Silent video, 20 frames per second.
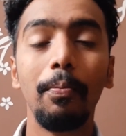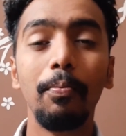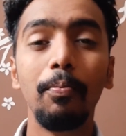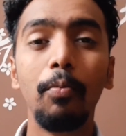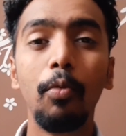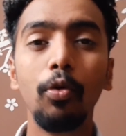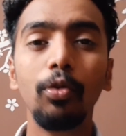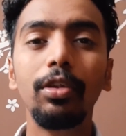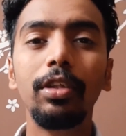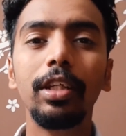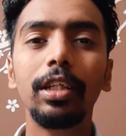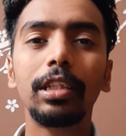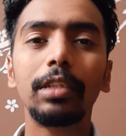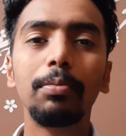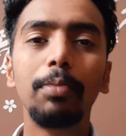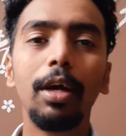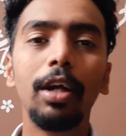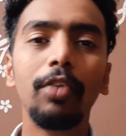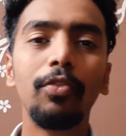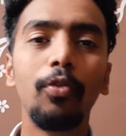Both these
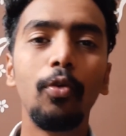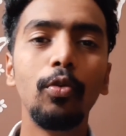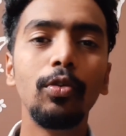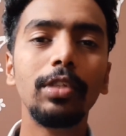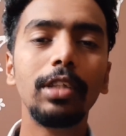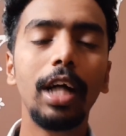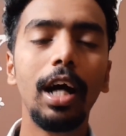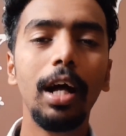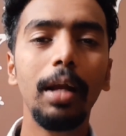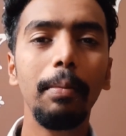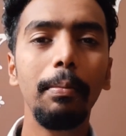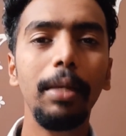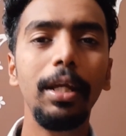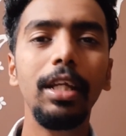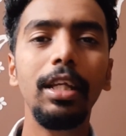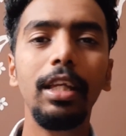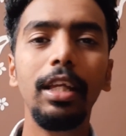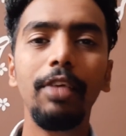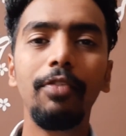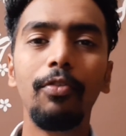smartphones are
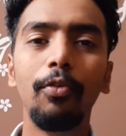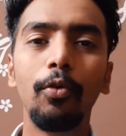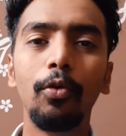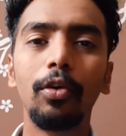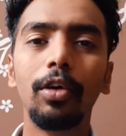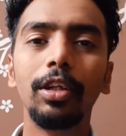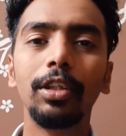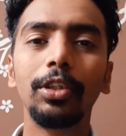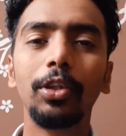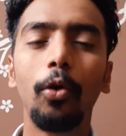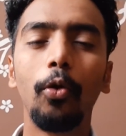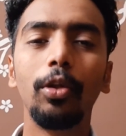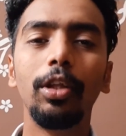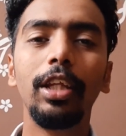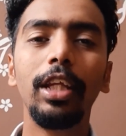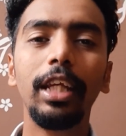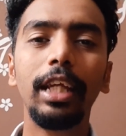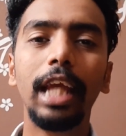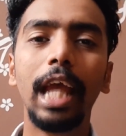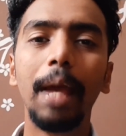mainly focused on
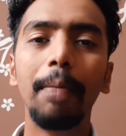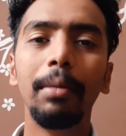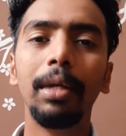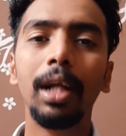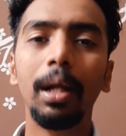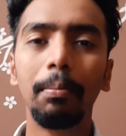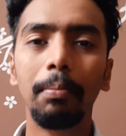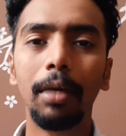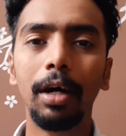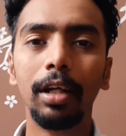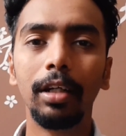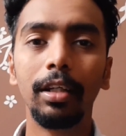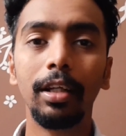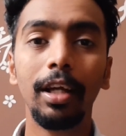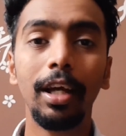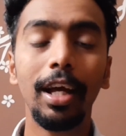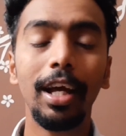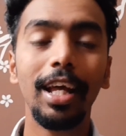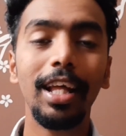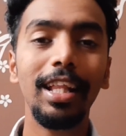the camera part.
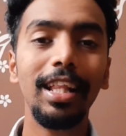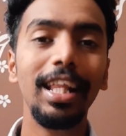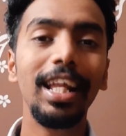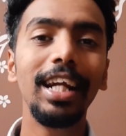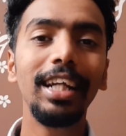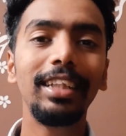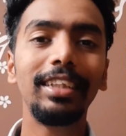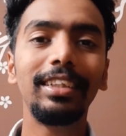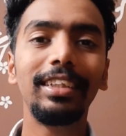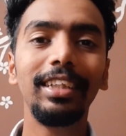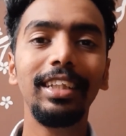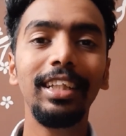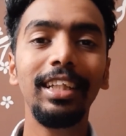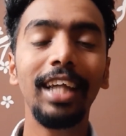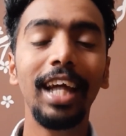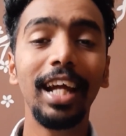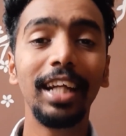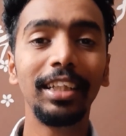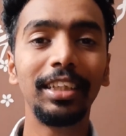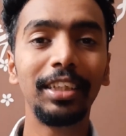Let's
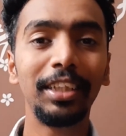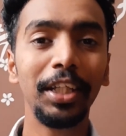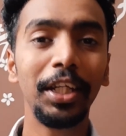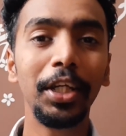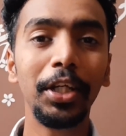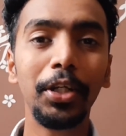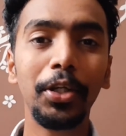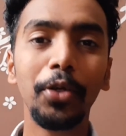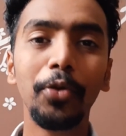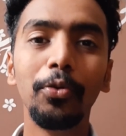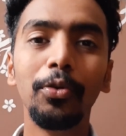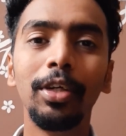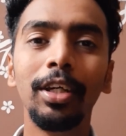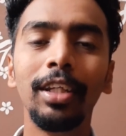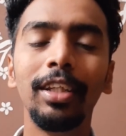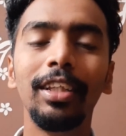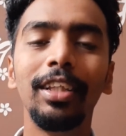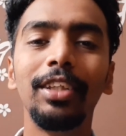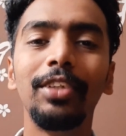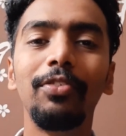see and stay tuned
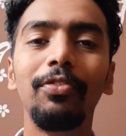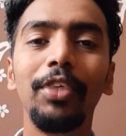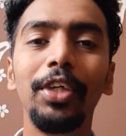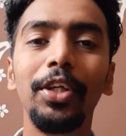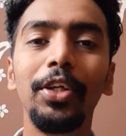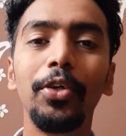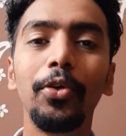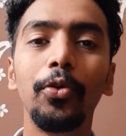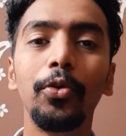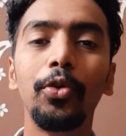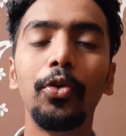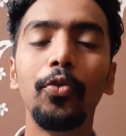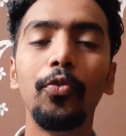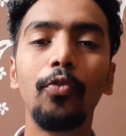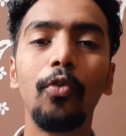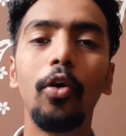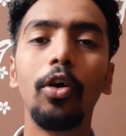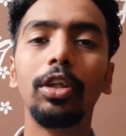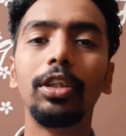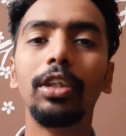in this video to
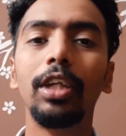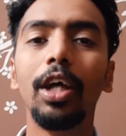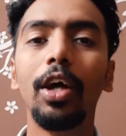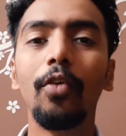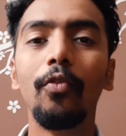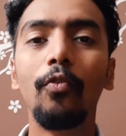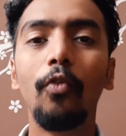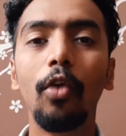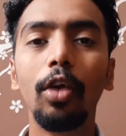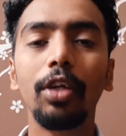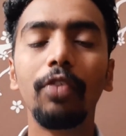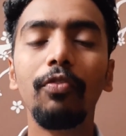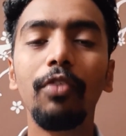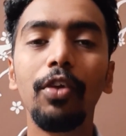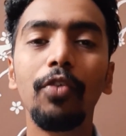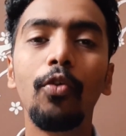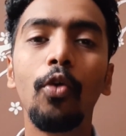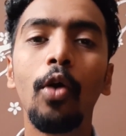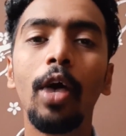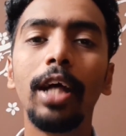watch what
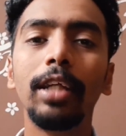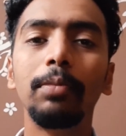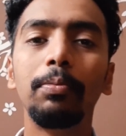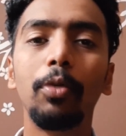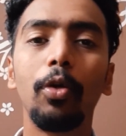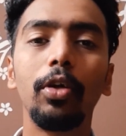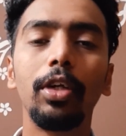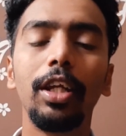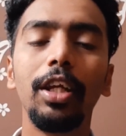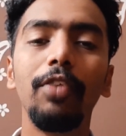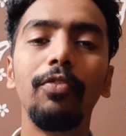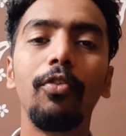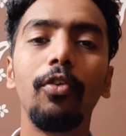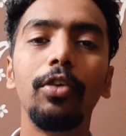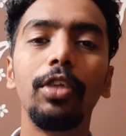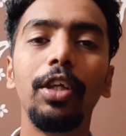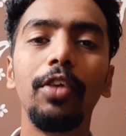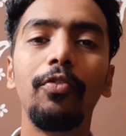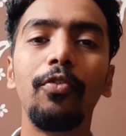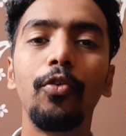Vivo has brought in for
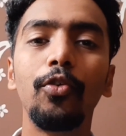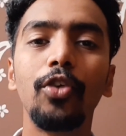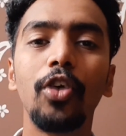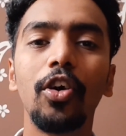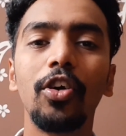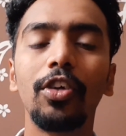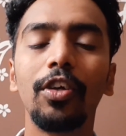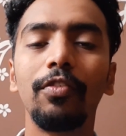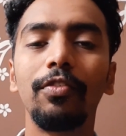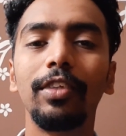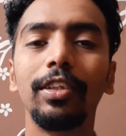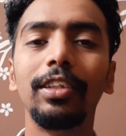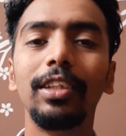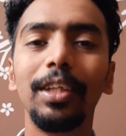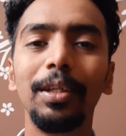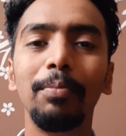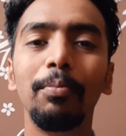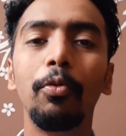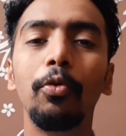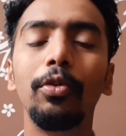the photographers
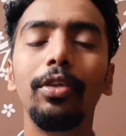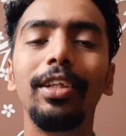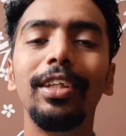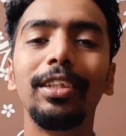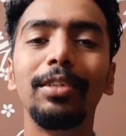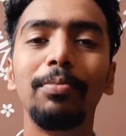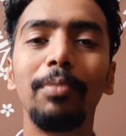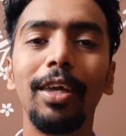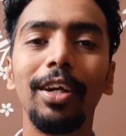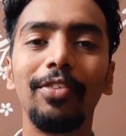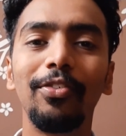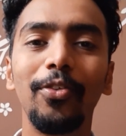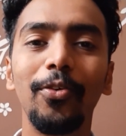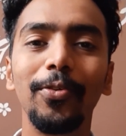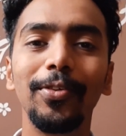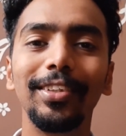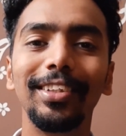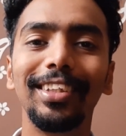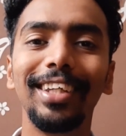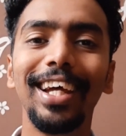in both these
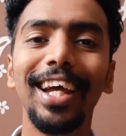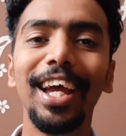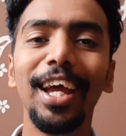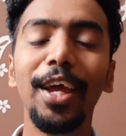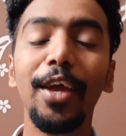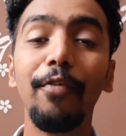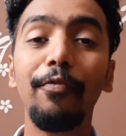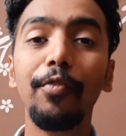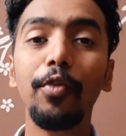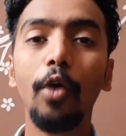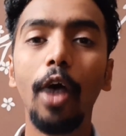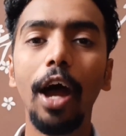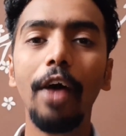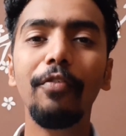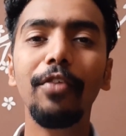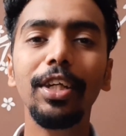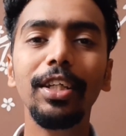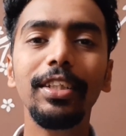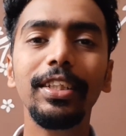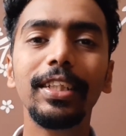smartphones. If you
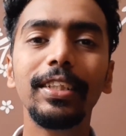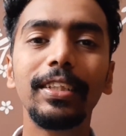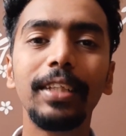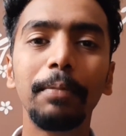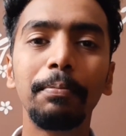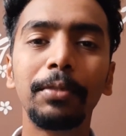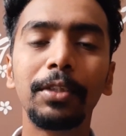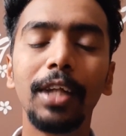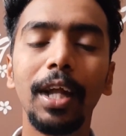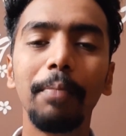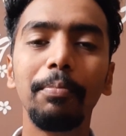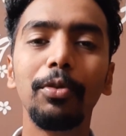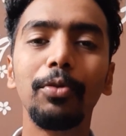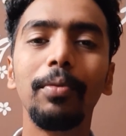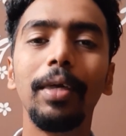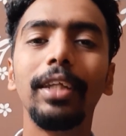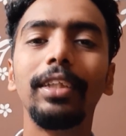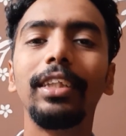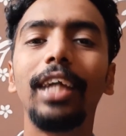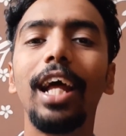haven't yet subscribed to
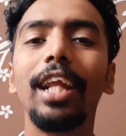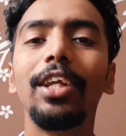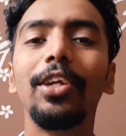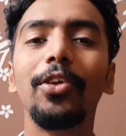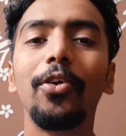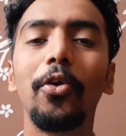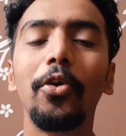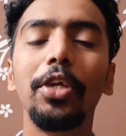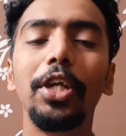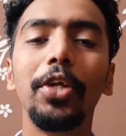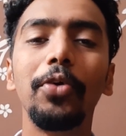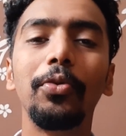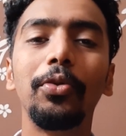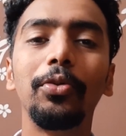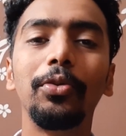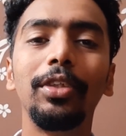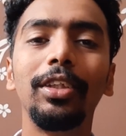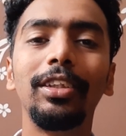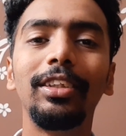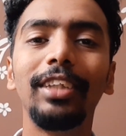my channel or new
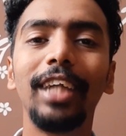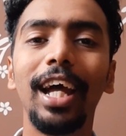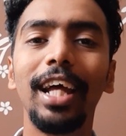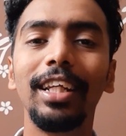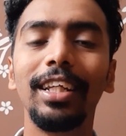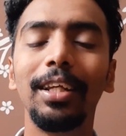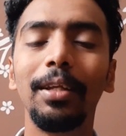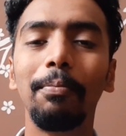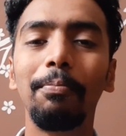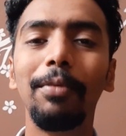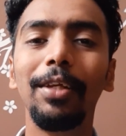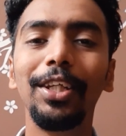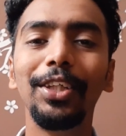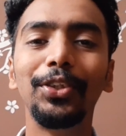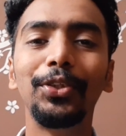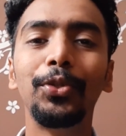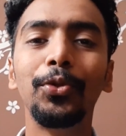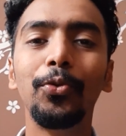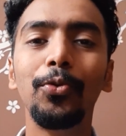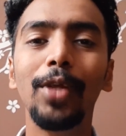to this channel,
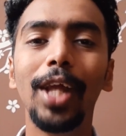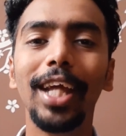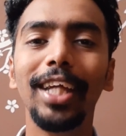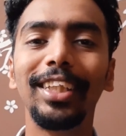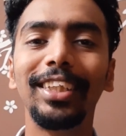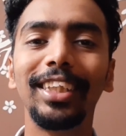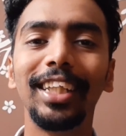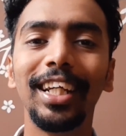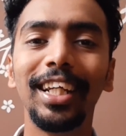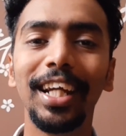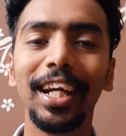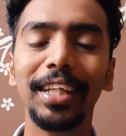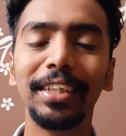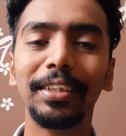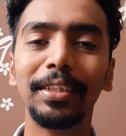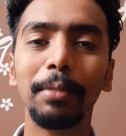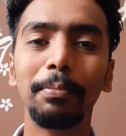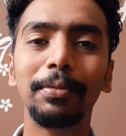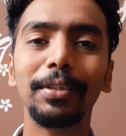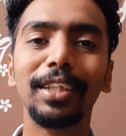please do like, share and
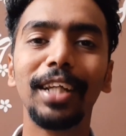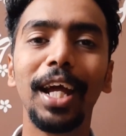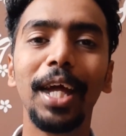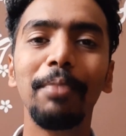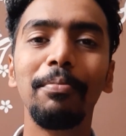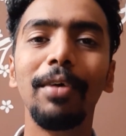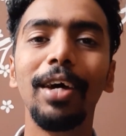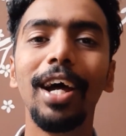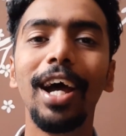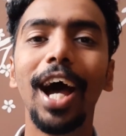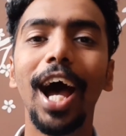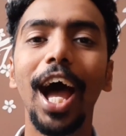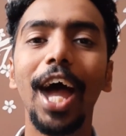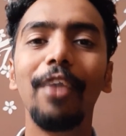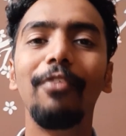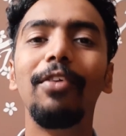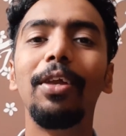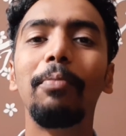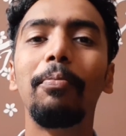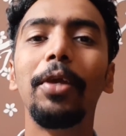subscribe. I
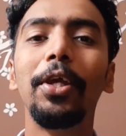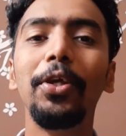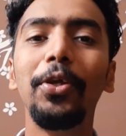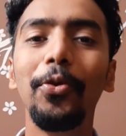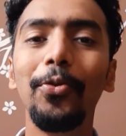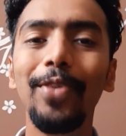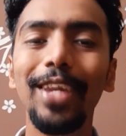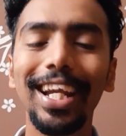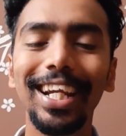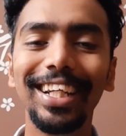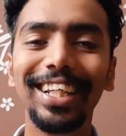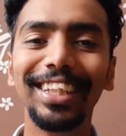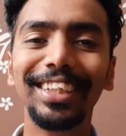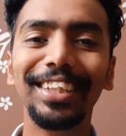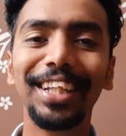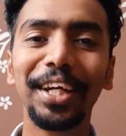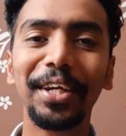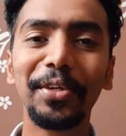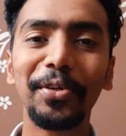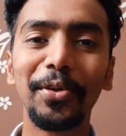will bring you latest
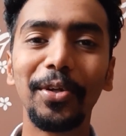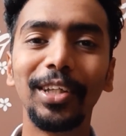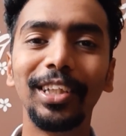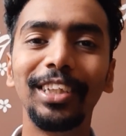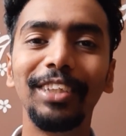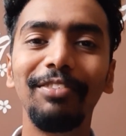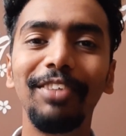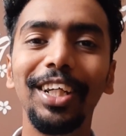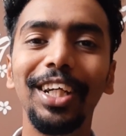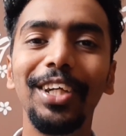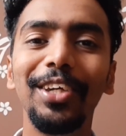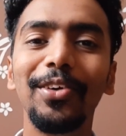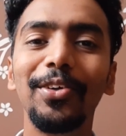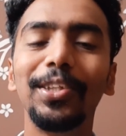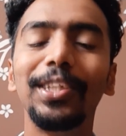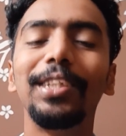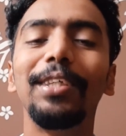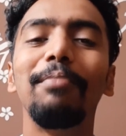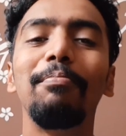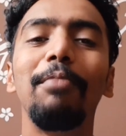technology
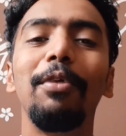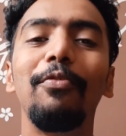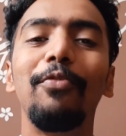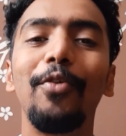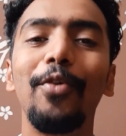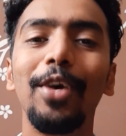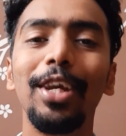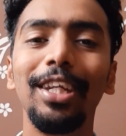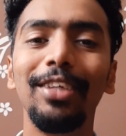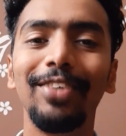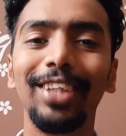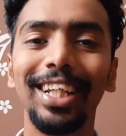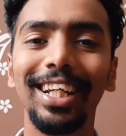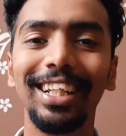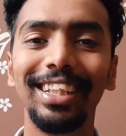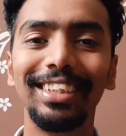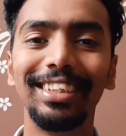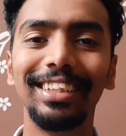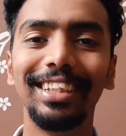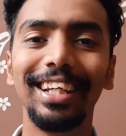videos before anyone
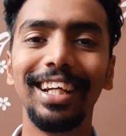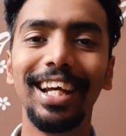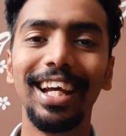else.